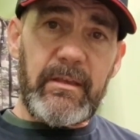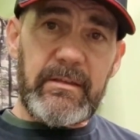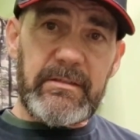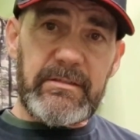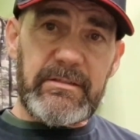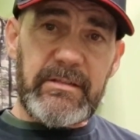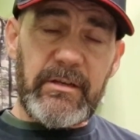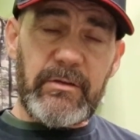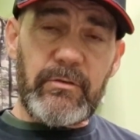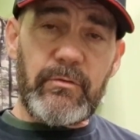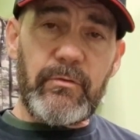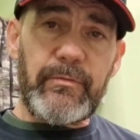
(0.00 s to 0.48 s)

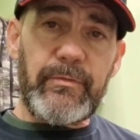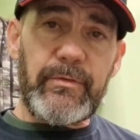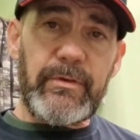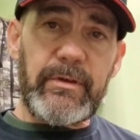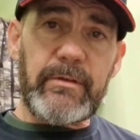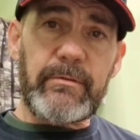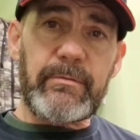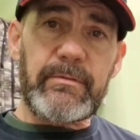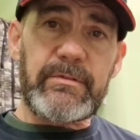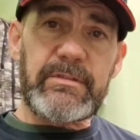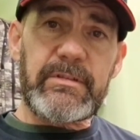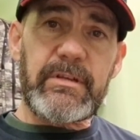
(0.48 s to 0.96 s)
single
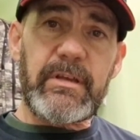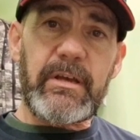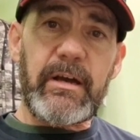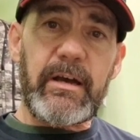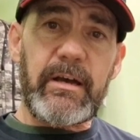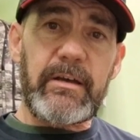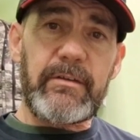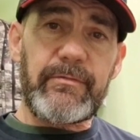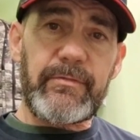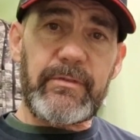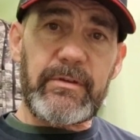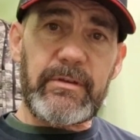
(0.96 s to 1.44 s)
frequency,
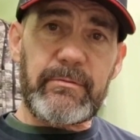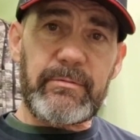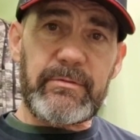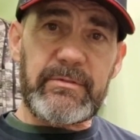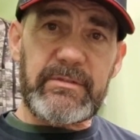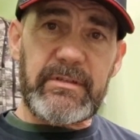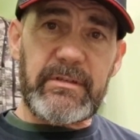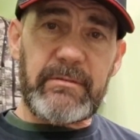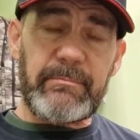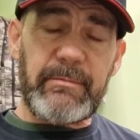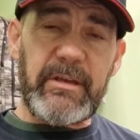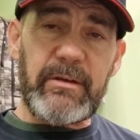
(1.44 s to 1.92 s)
high
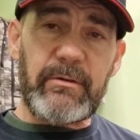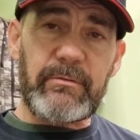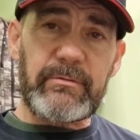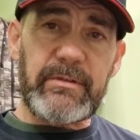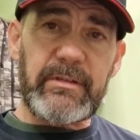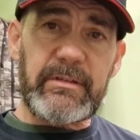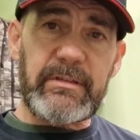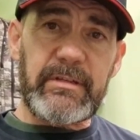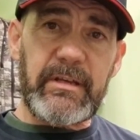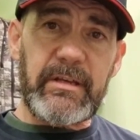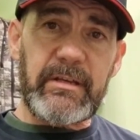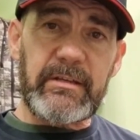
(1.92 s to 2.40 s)
frequency metal
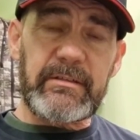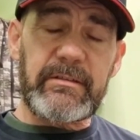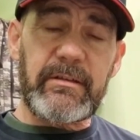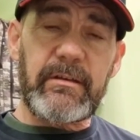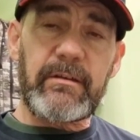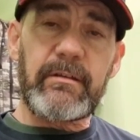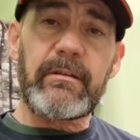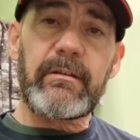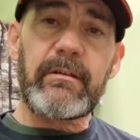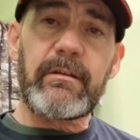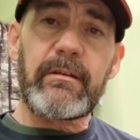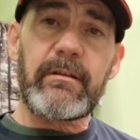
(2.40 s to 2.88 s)
detector,